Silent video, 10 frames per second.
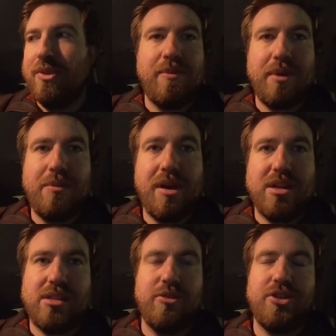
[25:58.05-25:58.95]
If I'm going to be on
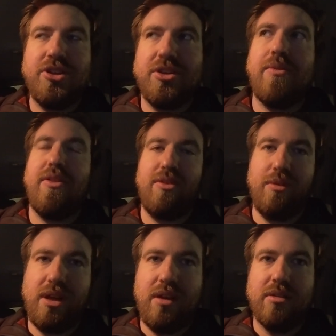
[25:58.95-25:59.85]
a slow charger, I'd rather do
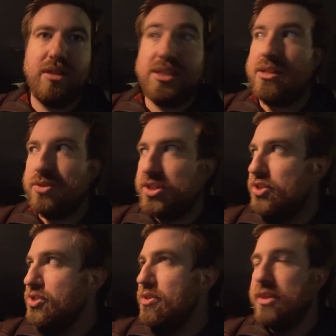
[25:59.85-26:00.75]
it here at this slow
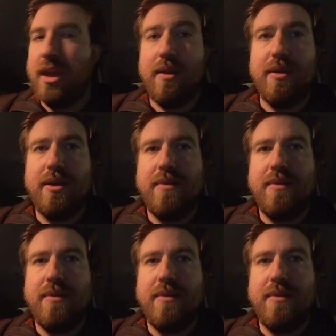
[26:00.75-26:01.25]
charger than